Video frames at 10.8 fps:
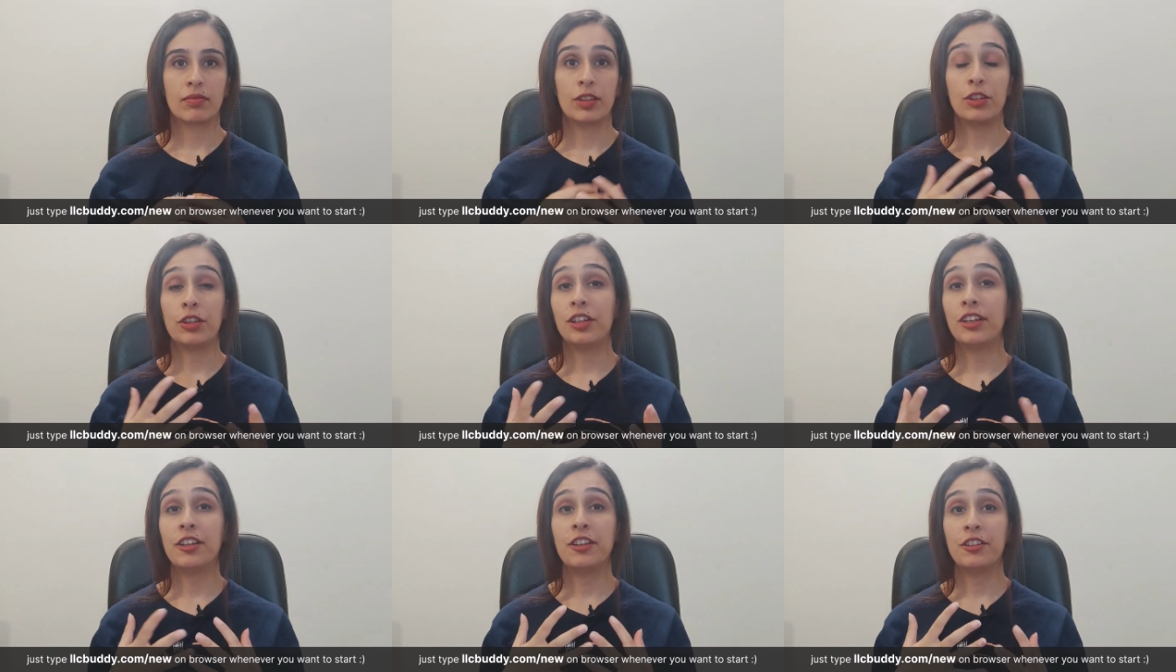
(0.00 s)
The third
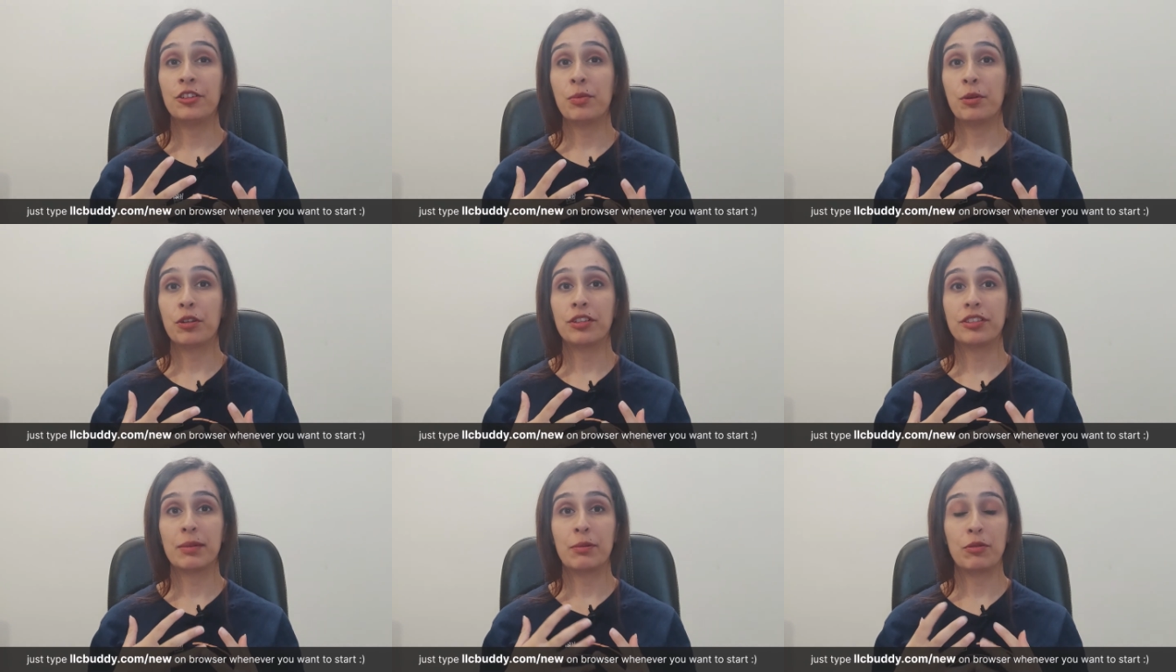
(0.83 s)
and another important
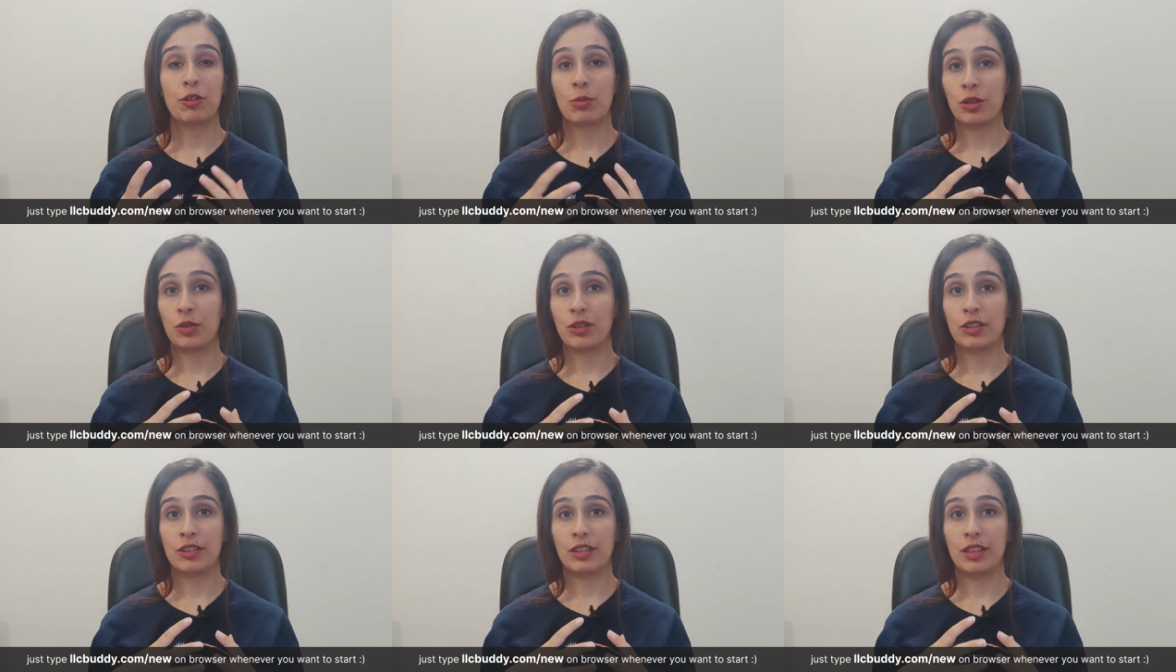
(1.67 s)
step in forming your
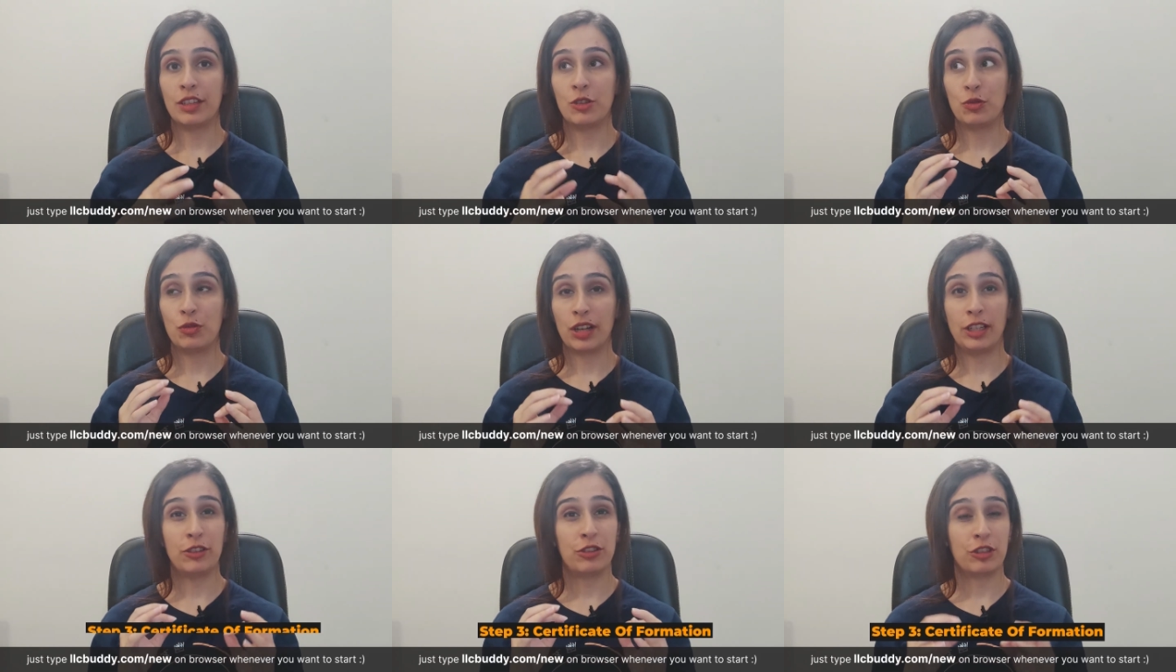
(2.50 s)
LLC is to
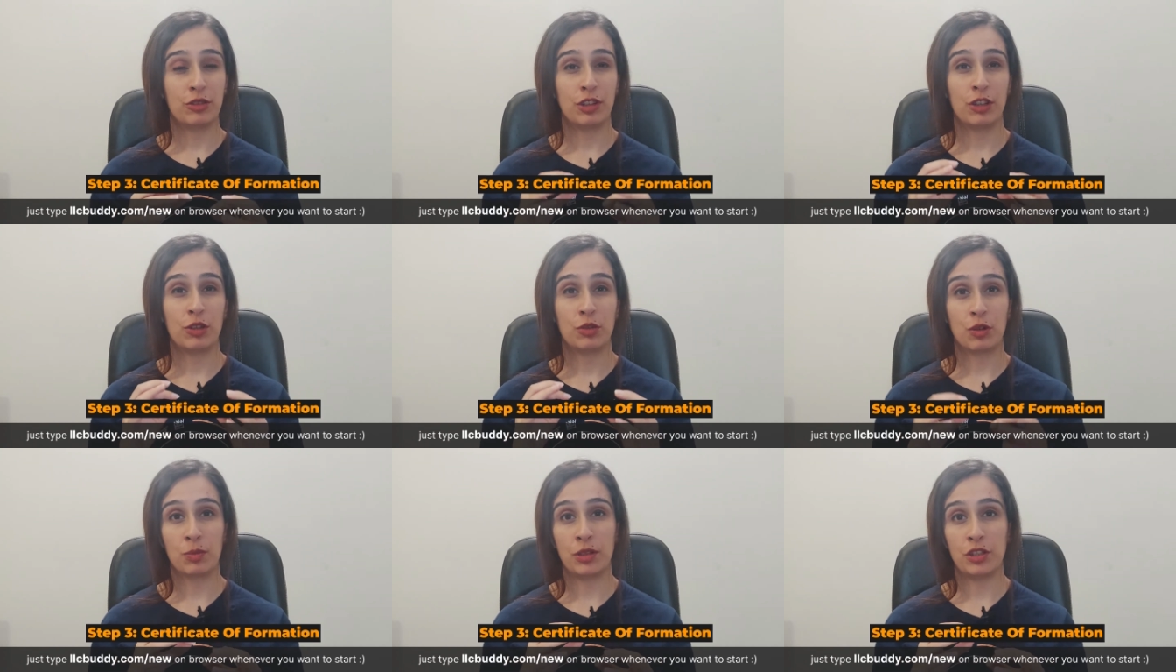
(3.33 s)
file your Certificate of
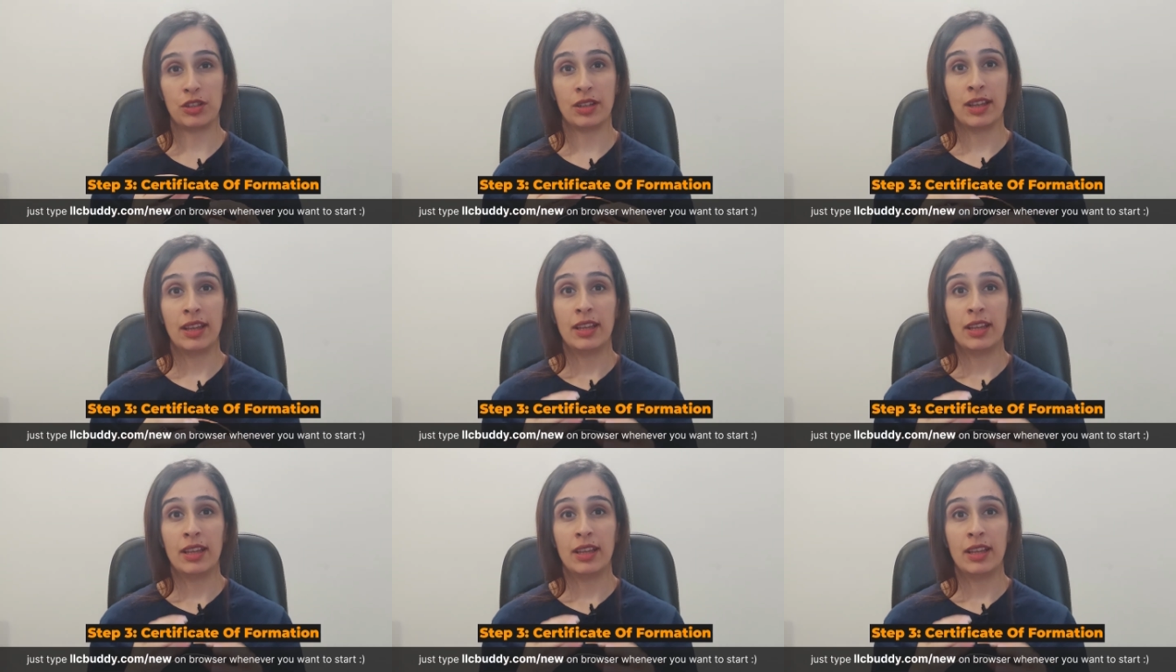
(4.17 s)
Formation.